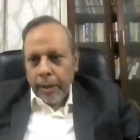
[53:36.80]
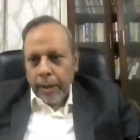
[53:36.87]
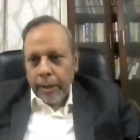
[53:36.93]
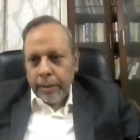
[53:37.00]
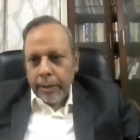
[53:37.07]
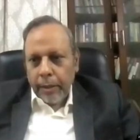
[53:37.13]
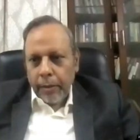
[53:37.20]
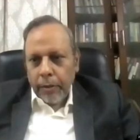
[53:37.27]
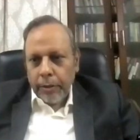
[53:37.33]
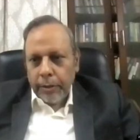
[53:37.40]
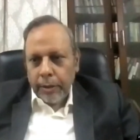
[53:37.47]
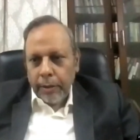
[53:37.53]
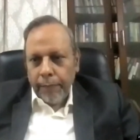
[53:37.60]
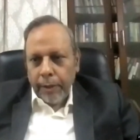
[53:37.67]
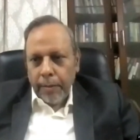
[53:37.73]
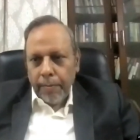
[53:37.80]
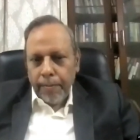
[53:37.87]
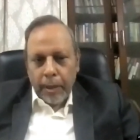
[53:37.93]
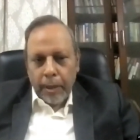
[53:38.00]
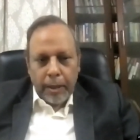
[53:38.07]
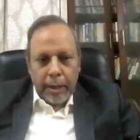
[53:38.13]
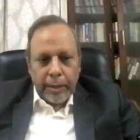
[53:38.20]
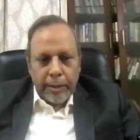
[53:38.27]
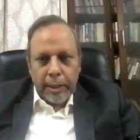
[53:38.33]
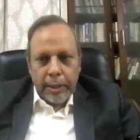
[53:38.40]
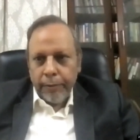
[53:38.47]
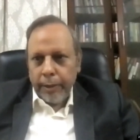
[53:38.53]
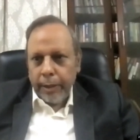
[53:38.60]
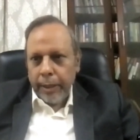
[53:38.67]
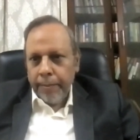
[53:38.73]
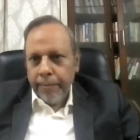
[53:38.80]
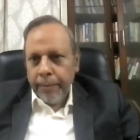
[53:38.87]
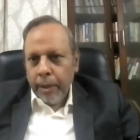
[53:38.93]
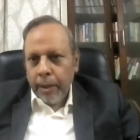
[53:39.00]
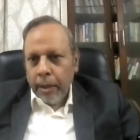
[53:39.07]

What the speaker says: there is a question from Rajeshwari.